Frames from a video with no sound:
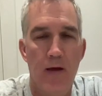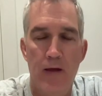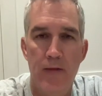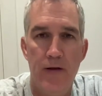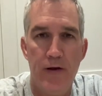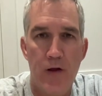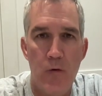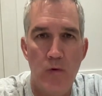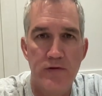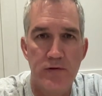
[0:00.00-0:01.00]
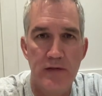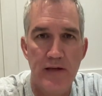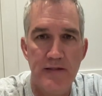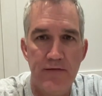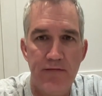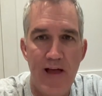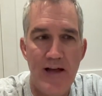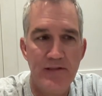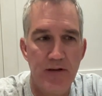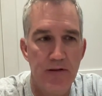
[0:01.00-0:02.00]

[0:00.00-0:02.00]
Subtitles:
And there you go. Once those lights have flashed,